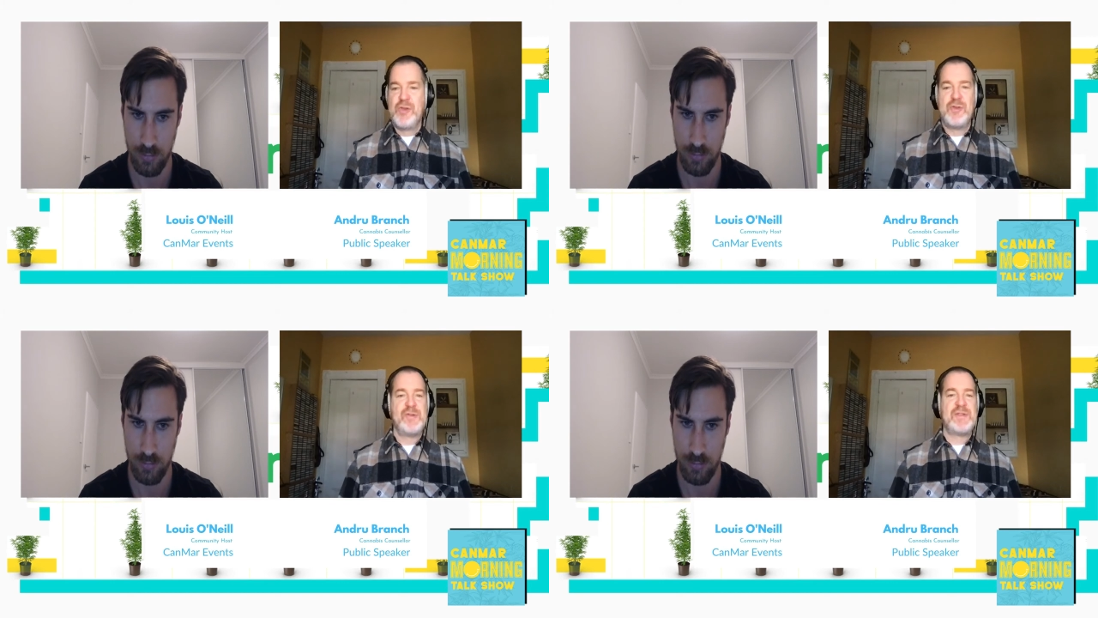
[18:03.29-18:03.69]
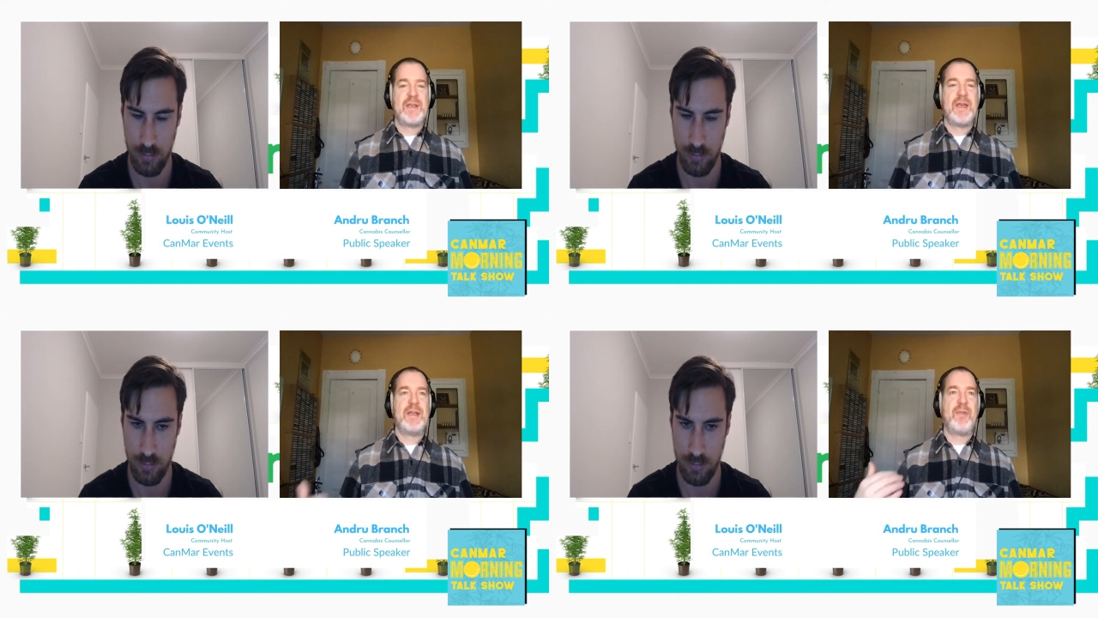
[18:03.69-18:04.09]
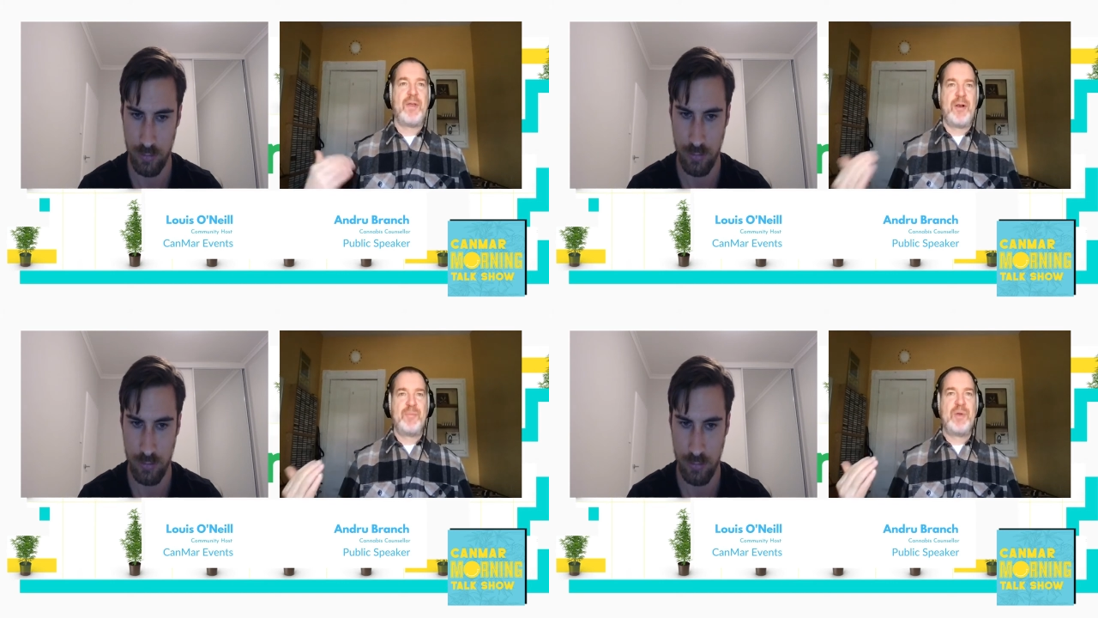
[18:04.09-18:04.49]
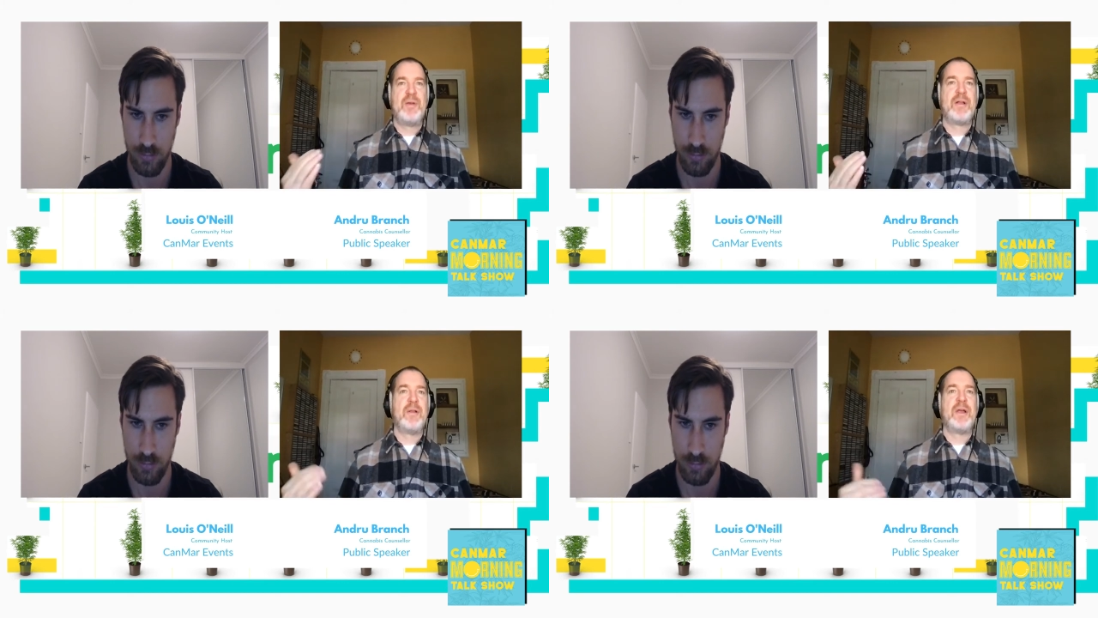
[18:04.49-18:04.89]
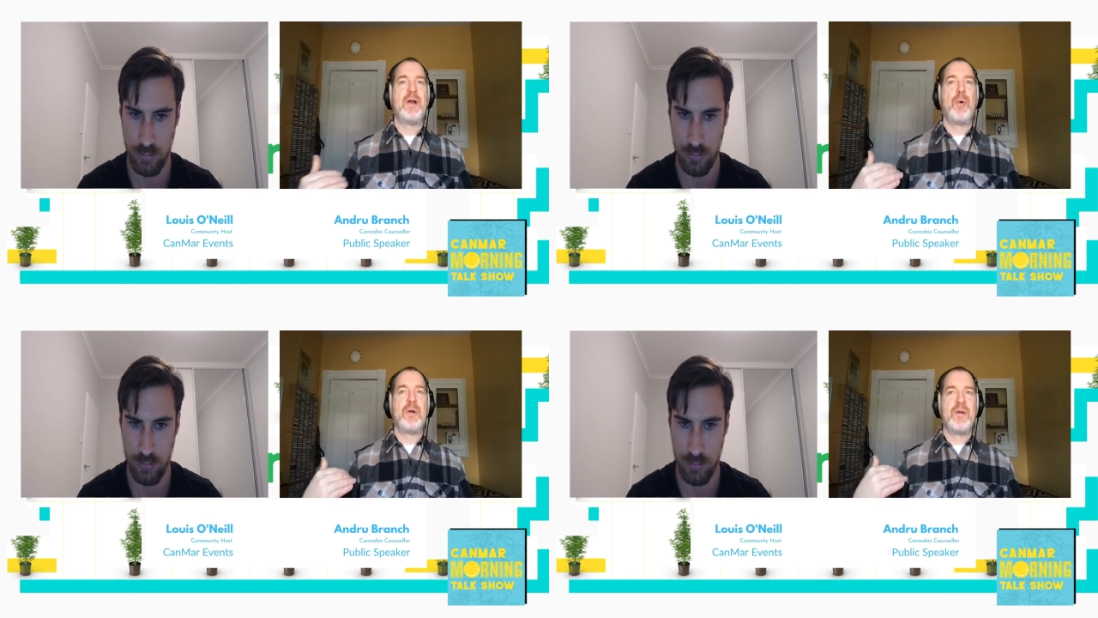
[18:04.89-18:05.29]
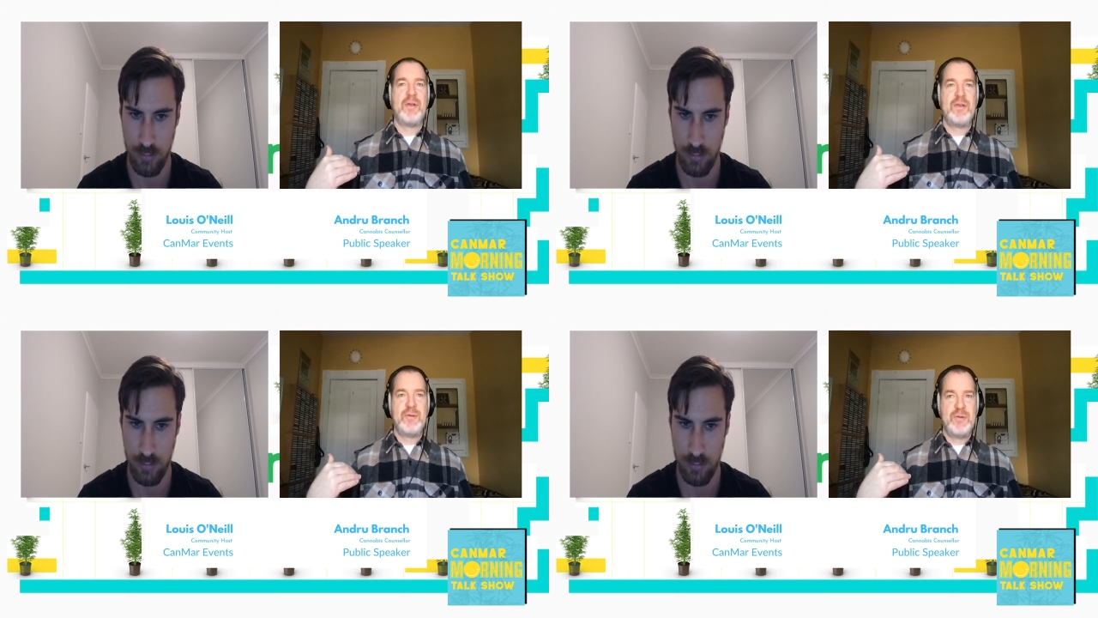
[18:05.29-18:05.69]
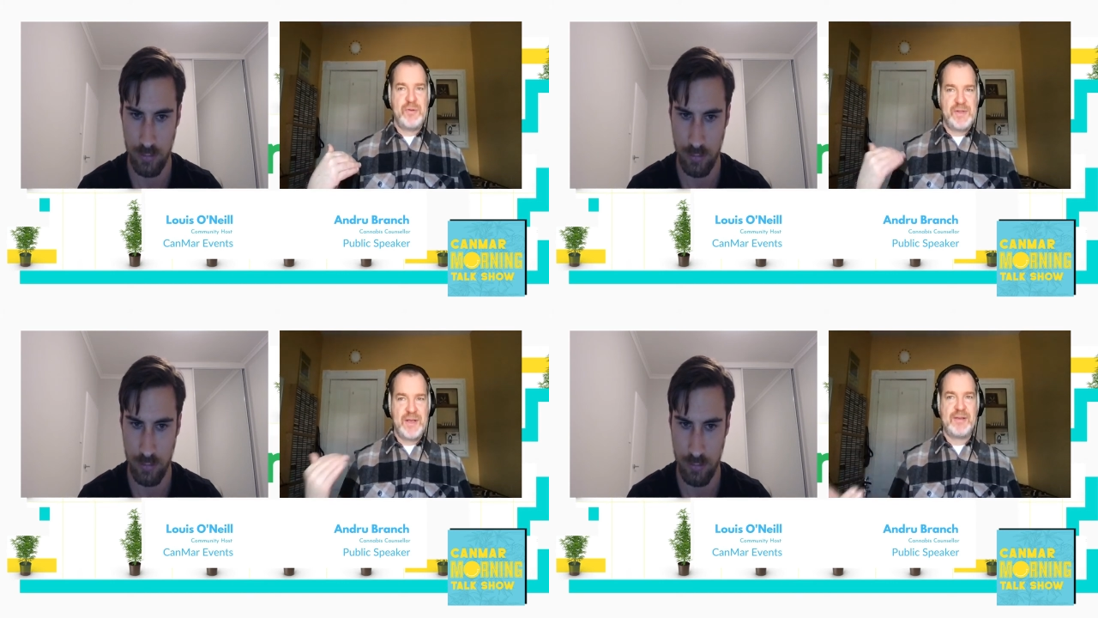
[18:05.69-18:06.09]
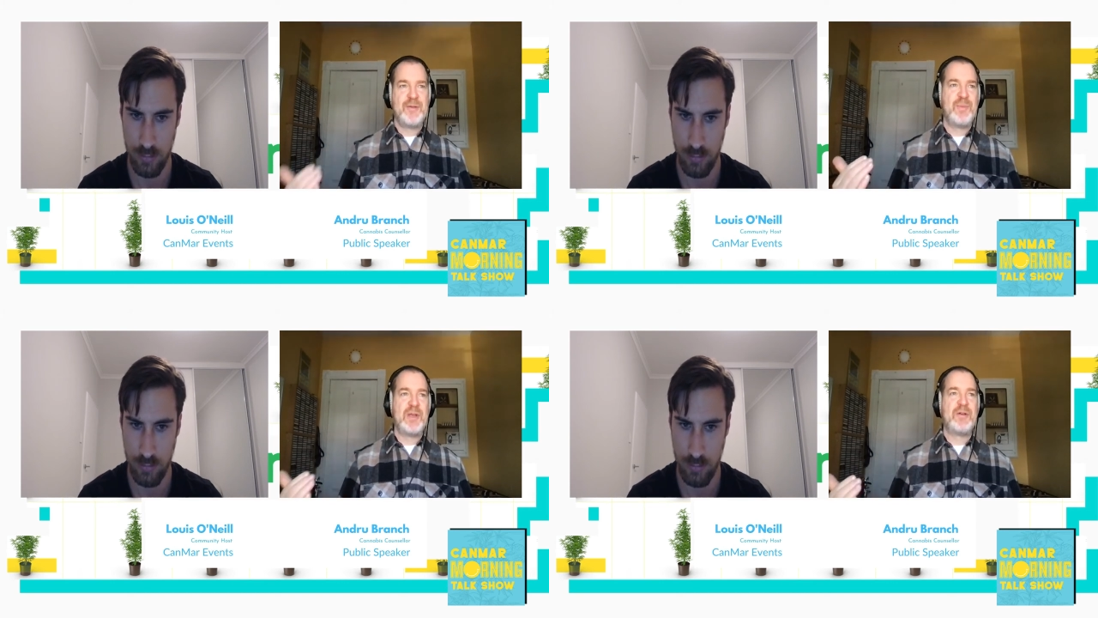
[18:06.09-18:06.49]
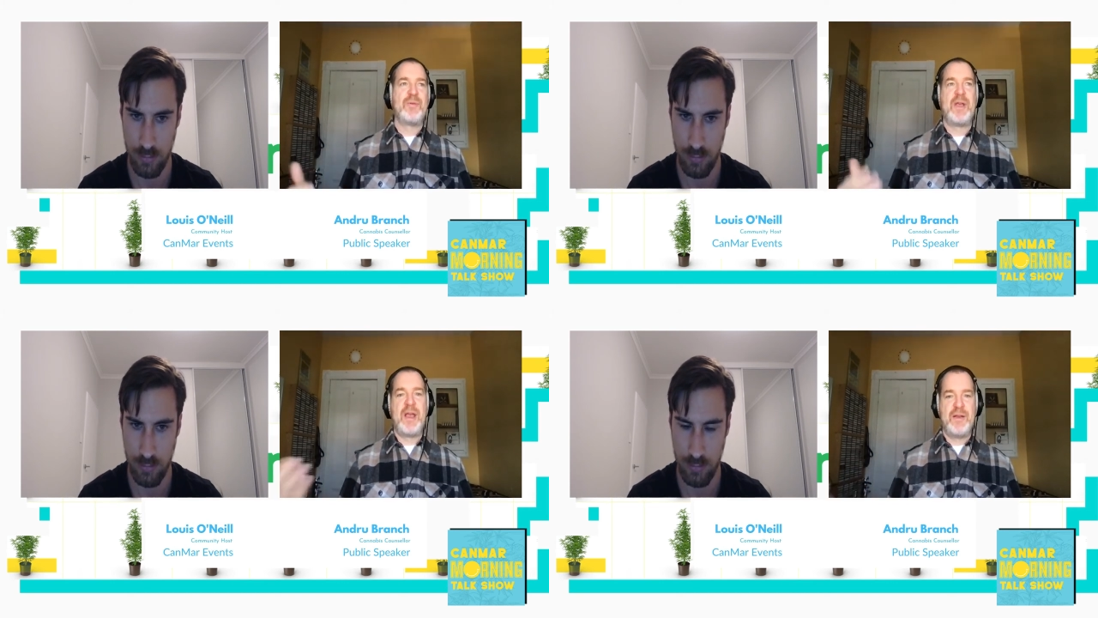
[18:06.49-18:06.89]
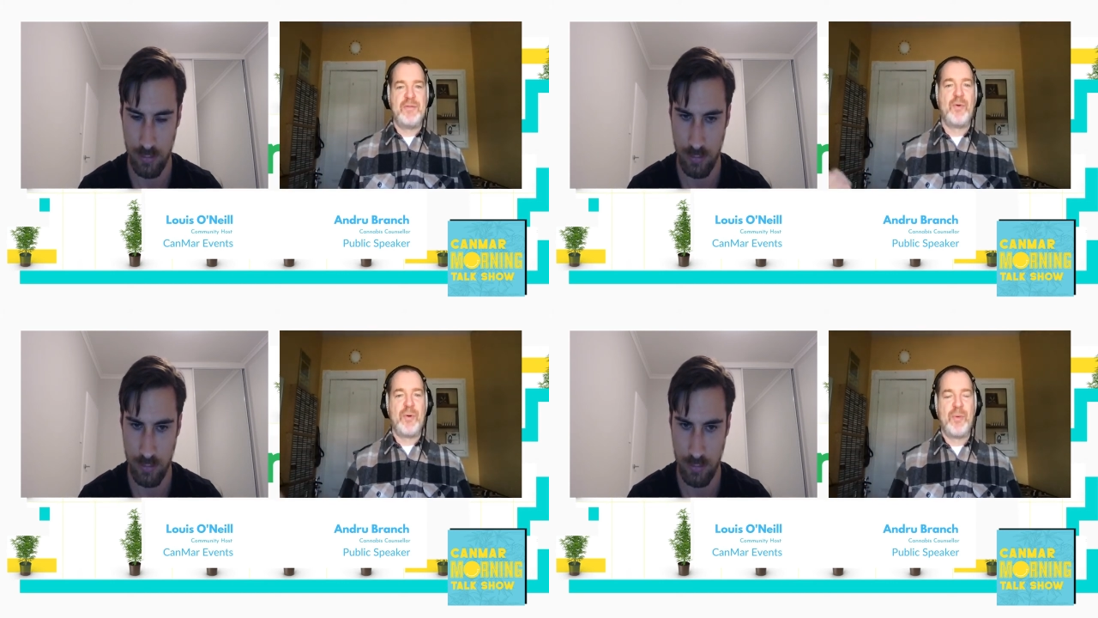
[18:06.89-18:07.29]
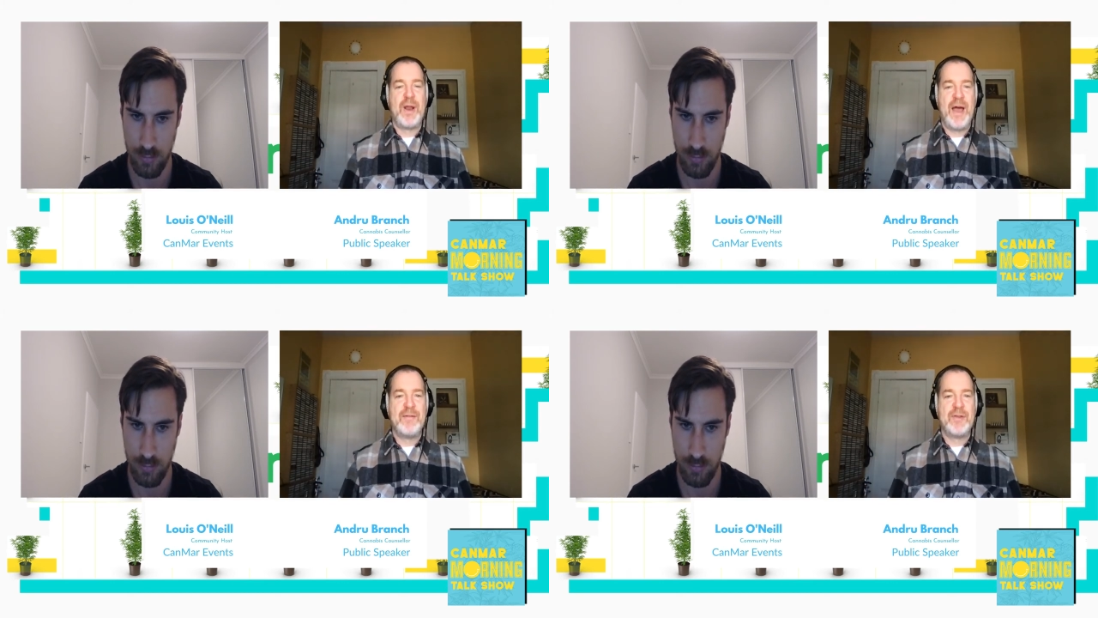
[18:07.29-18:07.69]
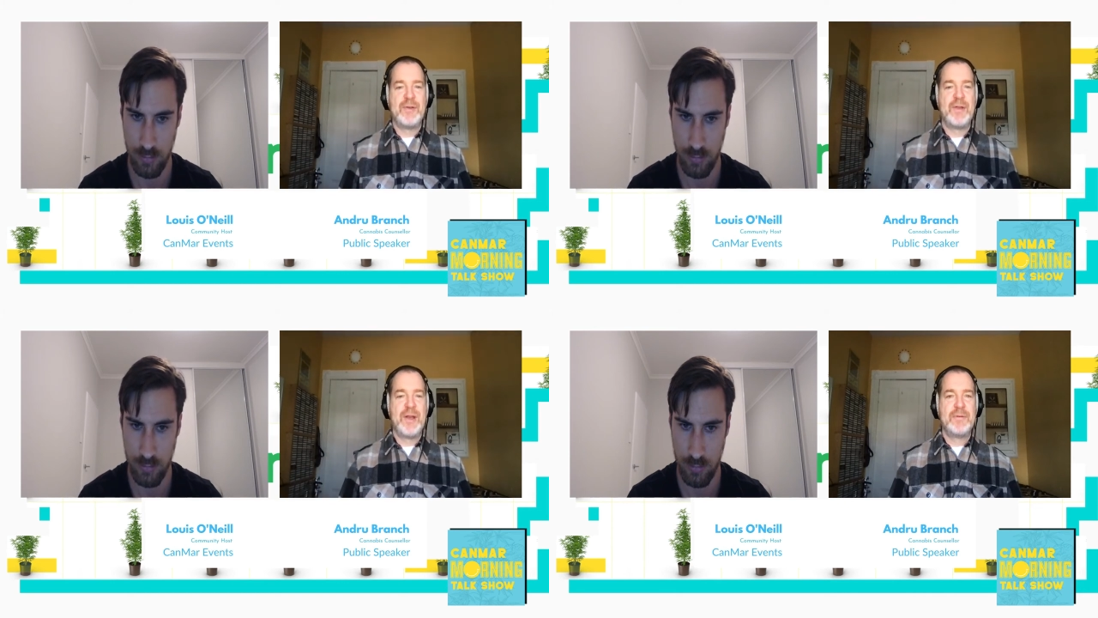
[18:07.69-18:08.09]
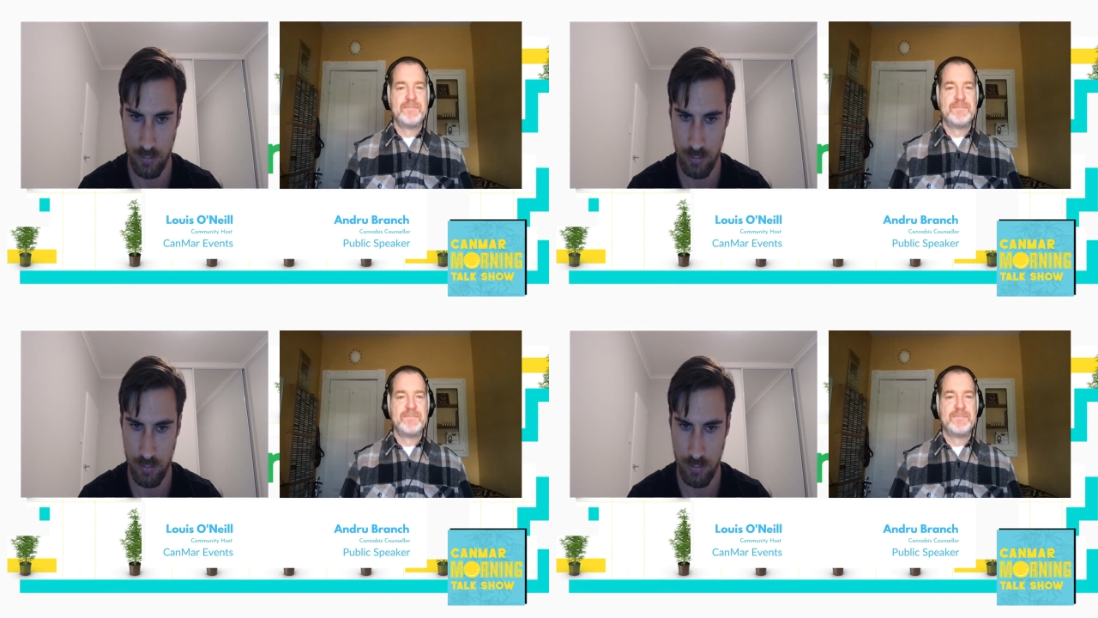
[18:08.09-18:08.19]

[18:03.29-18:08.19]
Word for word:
Speaker 1: are you using it therapeutically, or are you using it to be creative, or what have you,